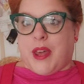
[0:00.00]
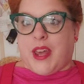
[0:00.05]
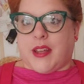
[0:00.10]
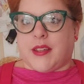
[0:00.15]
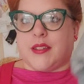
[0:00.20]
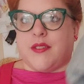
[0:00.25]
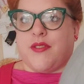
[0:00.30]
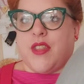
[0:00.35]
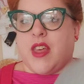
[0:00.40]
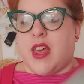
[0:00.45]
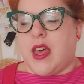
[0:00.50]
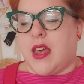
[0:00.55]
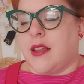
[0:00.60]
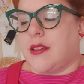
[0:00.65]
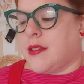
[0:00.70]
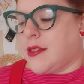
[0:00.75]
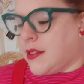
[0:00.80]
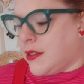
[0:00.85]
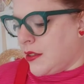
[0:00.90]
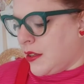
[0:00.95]
piece of
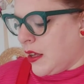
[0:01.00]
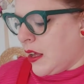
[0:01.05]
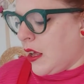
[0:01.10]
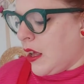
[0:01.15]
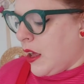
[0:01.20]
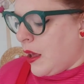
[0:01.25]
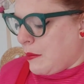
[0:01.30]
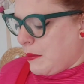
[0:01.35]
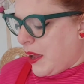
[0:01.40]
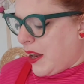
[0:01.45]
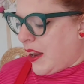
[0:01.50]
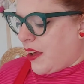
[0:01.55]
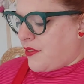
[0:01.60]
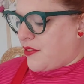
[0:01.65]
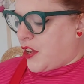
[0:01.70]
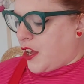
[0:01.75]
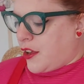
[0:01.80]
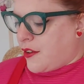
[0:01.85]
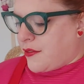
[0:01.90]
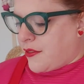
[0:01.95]
this, a bit
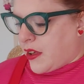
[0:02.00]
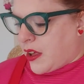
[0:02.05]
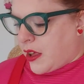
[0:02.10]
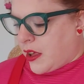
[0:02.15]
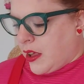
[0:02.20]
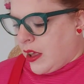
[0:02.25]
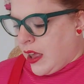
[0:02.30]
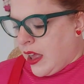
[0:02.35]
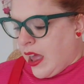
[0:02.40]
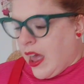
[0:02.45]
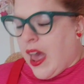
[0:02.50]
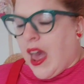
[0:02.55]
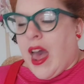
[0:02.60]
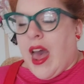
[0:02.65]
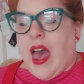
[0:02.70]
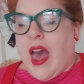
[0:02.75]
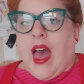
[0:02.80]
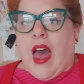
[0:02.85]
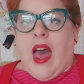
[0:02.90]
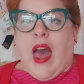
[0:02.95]
left over,
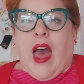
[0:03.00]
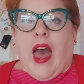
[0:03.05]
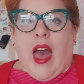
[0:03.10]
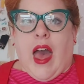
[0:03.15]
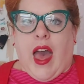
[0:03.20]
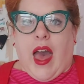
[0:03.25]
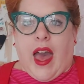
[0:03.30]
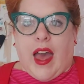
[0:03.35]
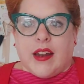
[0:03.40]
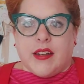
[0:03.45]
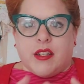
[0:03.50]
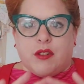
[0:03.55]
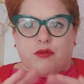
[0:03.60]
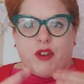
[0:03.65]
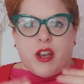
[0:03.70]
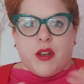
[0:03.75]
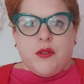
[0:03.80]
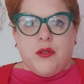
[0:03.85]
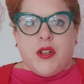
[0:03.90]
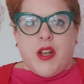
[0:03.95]
and it
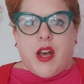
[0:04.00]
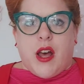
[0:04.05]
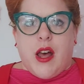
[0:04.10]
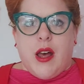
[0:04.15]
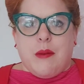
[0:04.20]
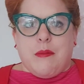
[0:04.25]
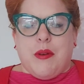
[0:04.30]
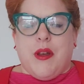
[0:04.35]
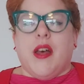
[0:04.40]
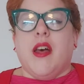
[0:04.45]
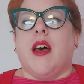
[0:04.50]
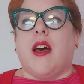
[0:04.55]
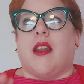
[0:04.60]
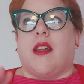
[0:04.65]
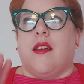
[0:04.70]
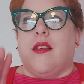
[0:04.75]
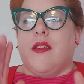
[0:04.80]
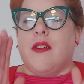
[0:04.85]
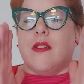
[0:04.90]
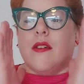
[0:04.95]
wrinkled up, and
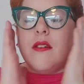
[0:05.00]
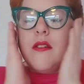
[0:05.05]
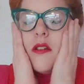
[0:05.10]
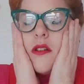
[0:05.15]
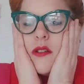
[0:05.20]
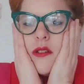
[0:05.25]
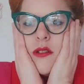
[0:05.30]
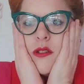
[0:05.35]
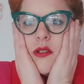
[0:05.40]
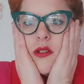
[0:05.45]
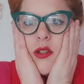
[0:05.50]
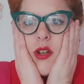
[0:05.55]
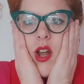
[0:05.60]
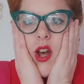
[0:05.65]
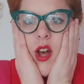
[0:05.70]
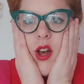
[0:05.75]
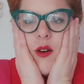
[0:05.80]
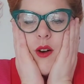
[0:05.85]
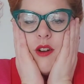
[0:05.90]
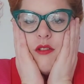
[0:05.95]
I thought, oh
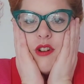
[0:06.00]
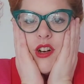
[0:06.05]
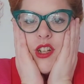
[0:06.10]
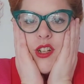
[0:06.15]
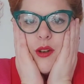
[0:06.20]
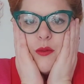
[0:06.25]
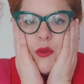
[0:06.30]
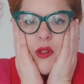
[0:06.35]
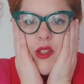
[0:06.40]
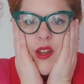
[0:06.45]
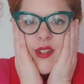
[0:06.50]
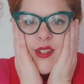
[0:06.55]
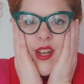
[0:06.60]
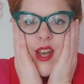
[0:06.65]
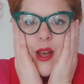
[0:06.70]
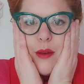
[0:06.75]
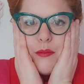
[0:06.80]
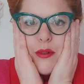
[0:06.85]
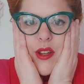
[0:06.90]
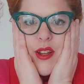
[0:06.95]
no, I really don't want that to
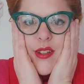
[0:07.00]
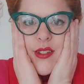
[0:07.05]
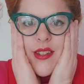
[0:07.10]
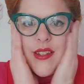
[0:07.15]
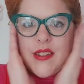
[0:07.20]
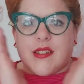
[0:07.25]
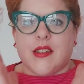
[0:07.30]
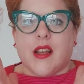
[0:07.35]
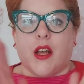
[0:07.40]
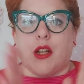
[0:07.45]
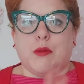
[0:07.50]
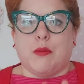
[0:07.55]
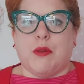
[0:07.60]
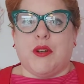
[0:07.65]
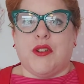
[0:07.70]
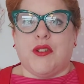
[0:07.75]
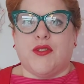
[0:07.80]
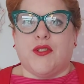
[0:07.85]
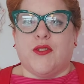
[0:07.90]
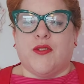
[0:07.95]
happen, because it's such
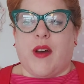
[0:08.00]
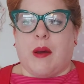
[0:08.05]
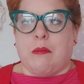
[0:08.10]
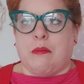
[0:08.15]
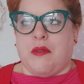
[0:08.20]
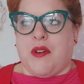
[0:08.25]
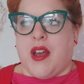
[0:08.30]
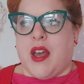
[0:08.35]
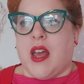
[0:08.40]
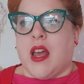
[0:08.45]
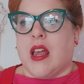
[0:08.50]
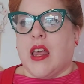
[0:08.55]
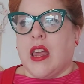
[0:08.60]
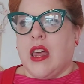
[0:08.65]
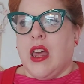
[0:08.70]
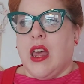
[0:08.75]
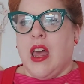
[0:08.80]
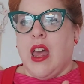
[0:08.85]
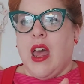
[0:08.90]
beautiful fabric,